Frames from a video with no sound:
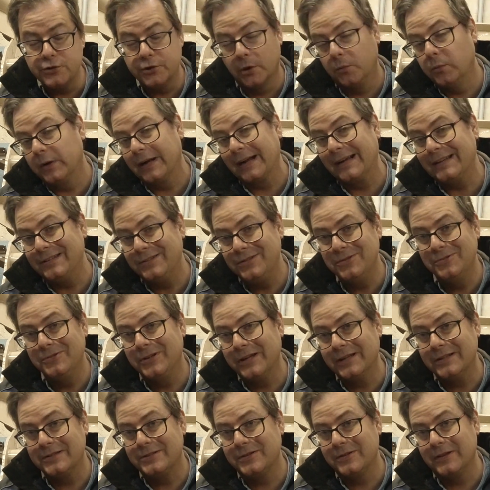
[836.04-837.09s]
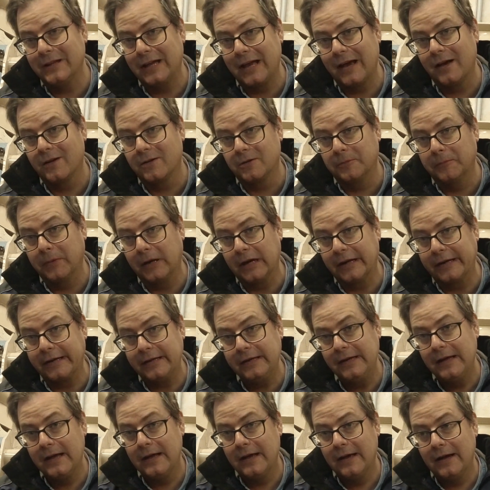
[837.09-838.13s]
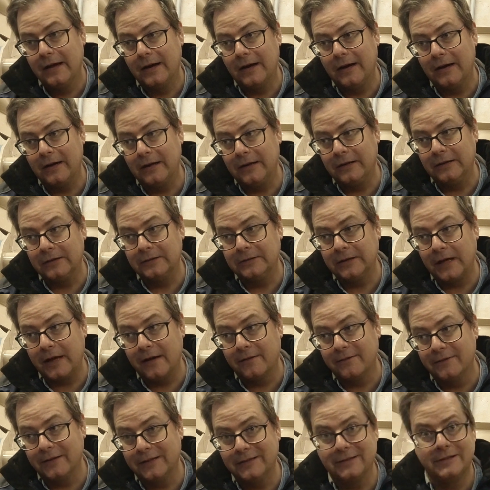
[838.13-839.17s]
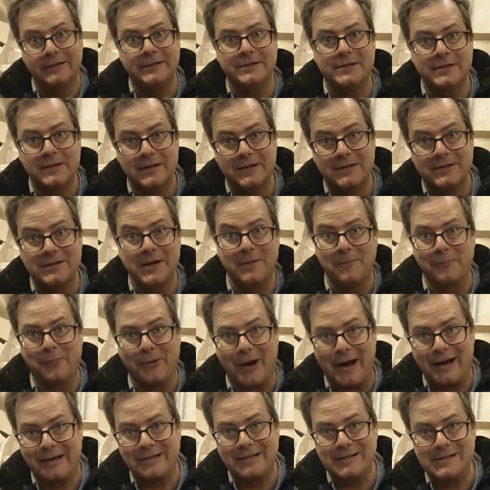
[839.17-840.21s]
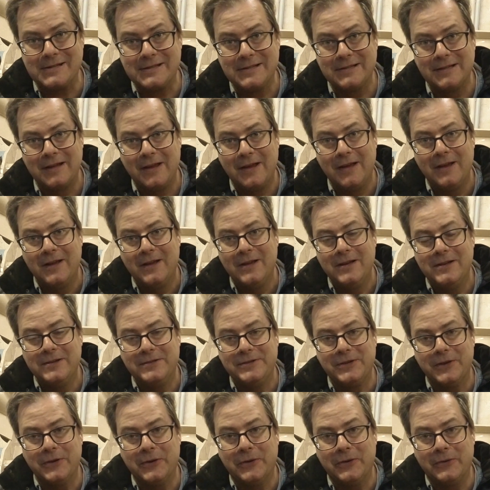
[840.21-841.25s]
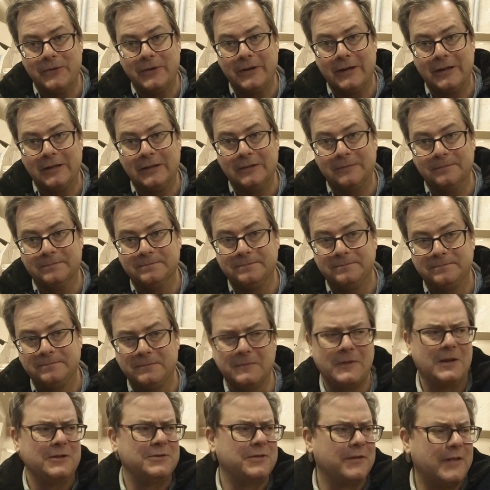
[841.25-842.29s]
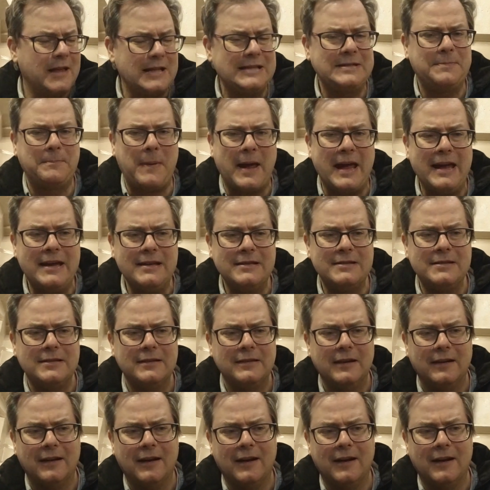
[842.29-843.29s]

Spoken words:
So when I do get to the outer body, I'll have at least some practice. So that's paint.